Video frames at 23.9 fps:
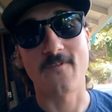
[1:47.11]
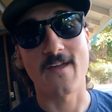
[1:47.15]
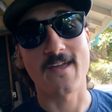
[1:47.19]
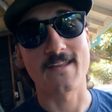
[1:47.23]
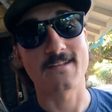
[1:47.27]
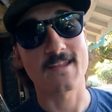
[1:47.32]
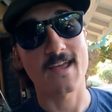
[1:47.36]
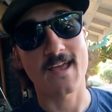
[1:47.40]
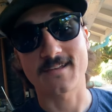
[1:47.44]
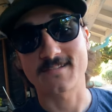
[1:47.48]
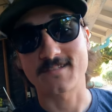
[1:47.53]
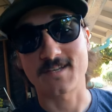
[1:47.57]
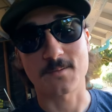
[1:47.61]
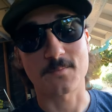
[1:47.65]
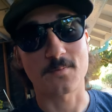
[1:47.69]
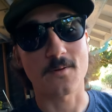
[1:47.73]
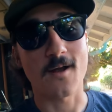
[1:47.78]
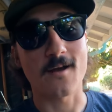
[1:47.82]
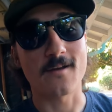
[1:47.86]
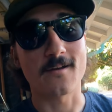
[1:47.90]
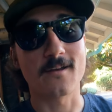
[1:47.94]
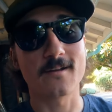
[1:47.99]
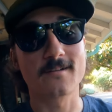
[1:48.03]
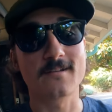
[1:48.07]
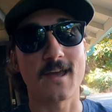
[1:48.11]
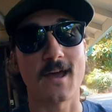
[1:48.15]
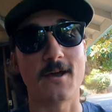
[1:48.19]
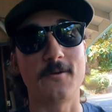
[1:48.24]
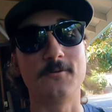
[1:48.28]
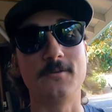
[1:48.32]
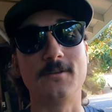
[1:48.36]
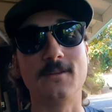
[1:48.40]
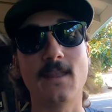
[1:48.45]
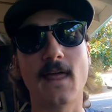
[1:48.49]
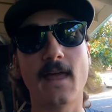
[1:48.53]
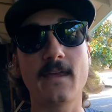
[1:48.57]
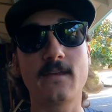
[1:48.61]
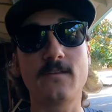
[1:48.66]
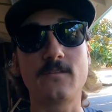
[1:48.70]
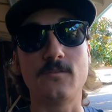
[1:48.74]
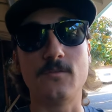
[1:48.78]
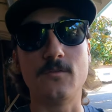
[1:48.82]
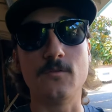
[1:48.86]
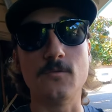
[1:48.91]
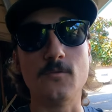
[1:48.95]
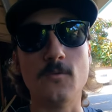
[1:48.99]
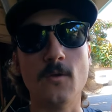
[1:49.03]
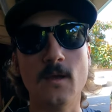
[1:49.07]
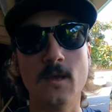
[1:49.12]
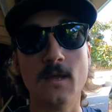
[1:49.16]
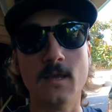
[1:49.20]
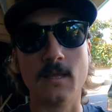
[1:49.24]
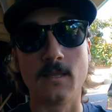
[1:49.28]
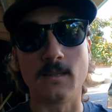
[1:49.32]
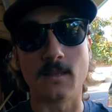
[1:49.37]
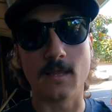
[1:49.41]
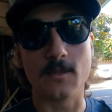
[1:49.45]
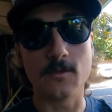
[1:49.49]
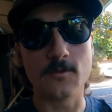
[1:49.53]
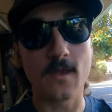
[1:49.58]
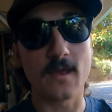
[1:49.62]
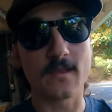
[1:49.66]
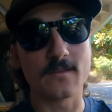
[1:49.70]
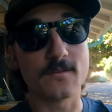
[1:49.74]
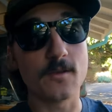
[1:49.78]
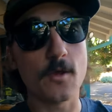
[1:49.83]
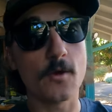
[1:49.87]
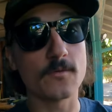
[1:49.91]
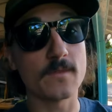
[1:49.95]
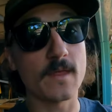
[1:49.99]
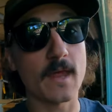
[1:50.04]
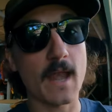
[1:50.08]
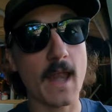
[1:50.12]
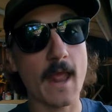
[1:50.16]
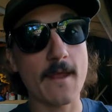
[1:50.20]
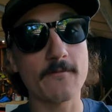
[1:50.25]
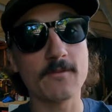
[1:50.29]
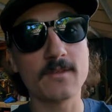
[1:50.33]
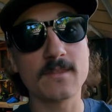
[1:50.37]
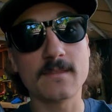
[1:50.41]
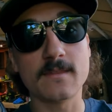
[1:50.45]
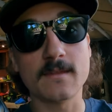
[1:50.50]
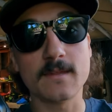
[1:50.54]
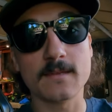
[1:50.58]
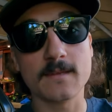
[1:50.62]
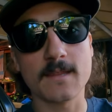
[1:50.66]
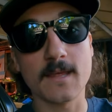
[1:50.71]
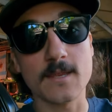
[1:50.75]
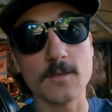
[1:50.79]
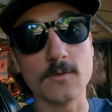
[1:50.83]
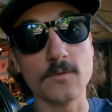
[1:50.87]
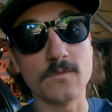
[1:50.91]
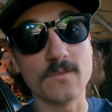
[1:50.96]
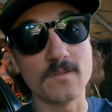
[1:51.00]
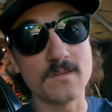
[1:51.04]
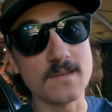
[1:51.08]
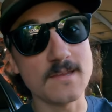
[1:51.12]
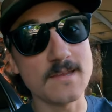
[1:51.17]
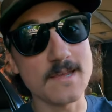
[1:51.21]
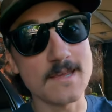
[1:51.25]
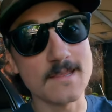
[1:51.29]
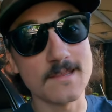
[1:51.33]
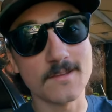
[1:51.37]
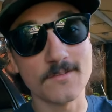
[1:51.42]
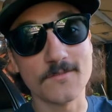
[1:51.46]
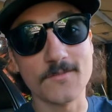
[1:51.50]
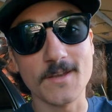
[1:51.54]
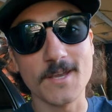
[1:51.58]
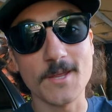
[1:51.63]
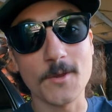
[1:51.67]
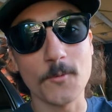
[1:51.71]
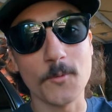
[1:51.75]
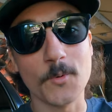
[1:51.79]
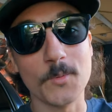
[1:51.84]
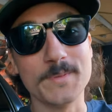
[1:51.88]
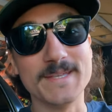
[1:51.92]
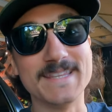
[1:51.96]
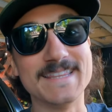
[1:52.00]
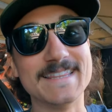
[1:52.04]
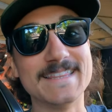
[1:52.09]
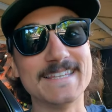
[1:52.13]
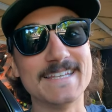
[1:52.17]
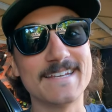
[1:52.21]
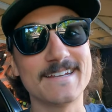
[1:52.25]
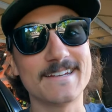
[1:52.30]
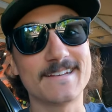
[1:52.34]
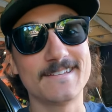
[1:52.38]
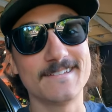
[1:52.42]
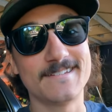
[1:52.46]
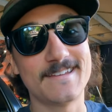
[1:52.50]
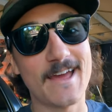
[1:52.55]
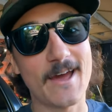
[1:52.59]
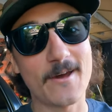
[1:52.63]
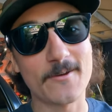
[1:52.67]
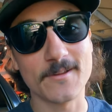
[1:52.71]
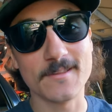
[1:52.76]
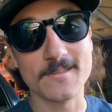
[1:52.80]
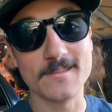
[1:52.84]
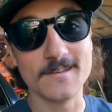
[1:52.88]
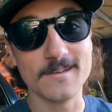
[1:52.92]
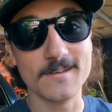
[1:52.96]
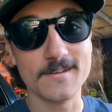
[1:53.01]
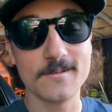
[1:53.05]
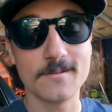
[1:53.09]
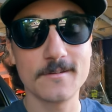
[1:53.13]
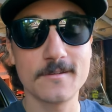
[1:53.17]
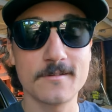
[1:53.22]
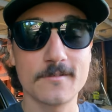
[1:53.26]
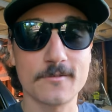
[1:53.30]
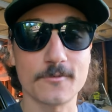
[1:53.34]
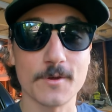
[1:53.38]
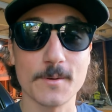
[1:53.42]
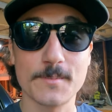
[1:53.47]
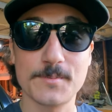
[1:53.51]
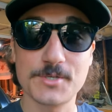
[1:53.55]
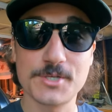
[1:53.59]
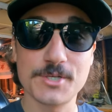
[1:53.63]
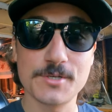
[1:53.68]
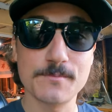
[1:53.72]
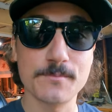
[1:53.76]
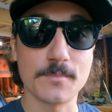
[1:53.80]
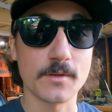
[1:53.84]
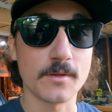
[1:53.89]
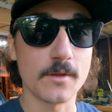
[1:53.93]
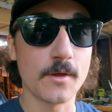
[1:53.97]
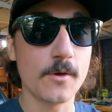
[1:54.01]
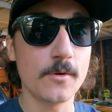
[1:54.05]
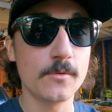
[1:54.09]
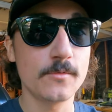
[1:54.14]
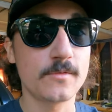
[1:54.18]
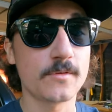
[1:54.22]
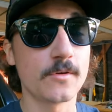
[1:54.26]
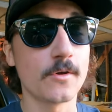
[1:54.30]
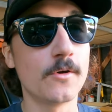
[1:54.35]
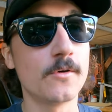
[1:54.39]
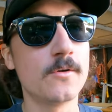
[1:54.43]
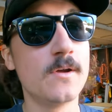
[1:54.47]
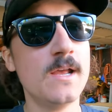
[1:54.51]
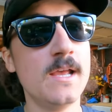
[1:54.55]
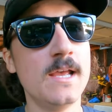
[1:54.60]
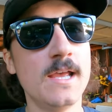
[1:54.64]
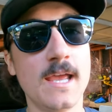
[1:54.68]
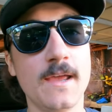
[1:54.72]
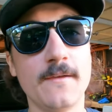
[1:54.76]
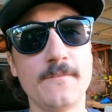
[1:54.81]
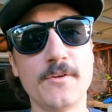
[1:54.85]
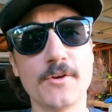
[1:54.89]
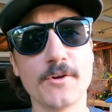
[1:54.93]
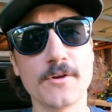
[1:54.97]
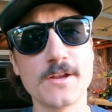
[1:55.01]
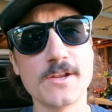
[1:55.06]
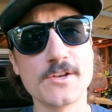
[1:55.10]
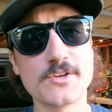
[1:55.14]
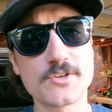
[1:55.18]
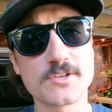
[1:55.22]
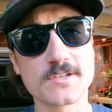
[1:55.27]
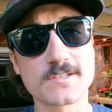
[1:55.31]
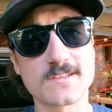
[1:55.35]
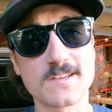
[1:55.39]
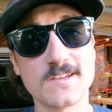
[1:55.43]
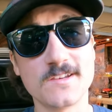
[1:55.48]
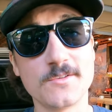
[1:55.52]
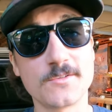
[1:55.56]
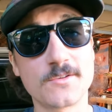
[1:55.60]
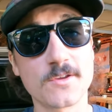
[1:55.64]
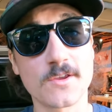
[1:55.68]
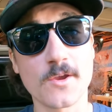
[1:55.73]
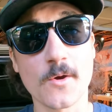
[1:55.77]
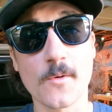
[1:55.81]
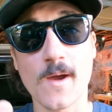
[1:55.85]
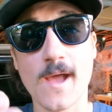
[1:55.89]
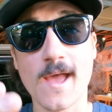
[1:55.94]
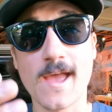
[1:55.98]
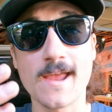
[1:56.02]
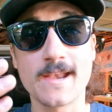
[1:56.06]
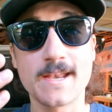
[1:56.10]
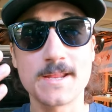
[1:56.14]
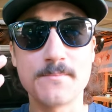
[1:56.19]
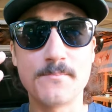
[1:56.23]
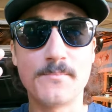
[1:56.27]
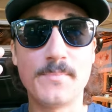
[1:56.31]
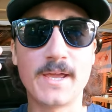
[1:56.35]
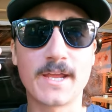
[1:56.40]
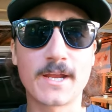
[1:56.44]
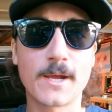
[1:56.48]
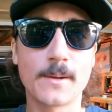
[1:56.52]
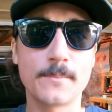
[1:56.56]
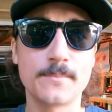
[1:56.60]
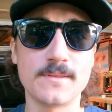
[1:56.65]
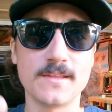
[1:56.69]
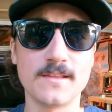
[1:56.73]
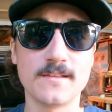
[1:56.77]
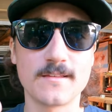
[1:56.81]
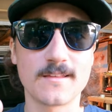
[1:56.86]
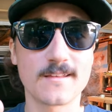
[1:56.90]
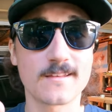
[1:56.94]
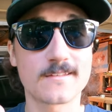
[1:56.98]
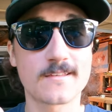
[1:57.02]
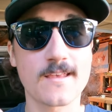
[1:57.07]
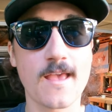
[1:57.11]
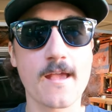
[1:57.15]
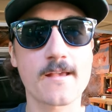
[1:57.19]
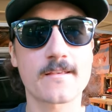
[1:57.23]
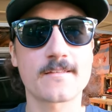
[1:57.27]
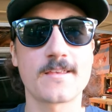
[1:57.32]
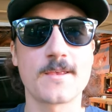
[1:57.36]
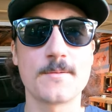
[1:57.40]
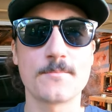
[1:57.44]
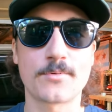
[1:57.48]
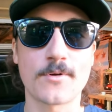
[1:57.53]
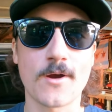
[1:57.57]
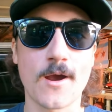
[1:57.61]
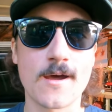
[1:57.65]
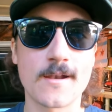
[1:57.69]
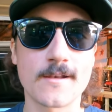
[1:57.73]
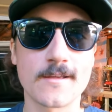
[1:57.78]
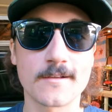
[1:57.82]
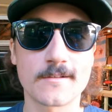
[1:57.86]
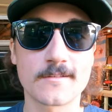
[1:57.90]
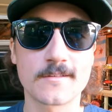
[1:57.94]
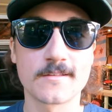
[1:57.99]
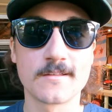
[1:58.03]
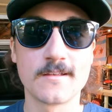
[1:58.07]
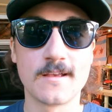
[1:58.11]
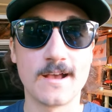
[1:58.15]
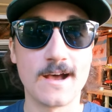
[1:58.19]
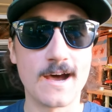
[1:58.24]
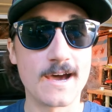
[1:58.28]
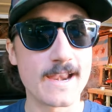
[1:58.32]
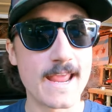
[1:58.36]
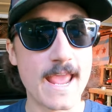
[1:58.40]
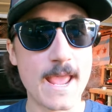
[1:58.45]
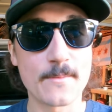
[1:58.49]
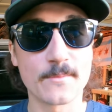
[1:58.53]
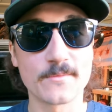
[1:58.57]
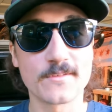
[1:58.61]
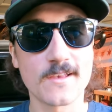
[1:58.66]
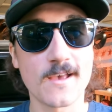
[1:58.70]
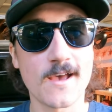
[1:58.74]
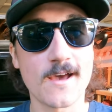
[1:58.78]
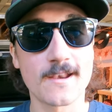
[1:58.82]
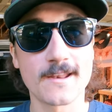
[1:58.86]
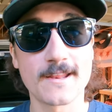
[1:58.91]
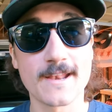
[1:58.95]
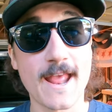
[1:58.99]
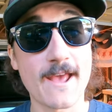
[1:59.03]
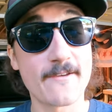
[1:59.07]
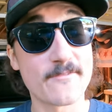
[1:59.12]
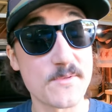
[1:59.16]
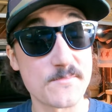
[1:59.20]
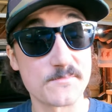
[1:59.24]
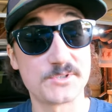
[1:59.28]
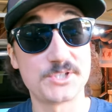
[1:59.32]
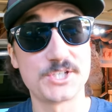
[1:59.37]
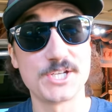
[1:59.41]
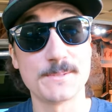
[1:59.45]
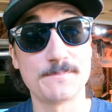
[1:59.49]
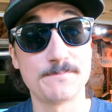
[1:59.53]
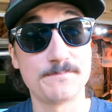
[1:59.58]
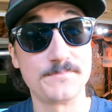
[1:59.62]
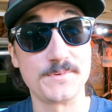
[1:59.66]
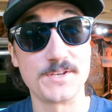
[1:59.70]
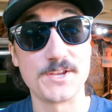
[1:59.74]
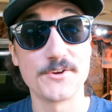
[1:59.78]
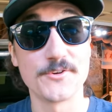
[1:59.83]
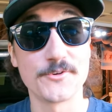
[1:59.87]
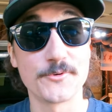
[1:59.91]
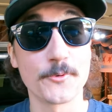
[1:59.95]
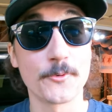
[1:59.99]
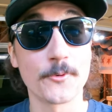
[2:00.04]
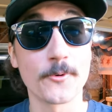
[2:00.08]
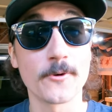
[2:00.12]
fantastic product. I would like to let you guys know that everything that you see in this video will be linked down in the description below, so if you're interested, you could go ahead and pick up these exact same products on Amazon and have them shipped to your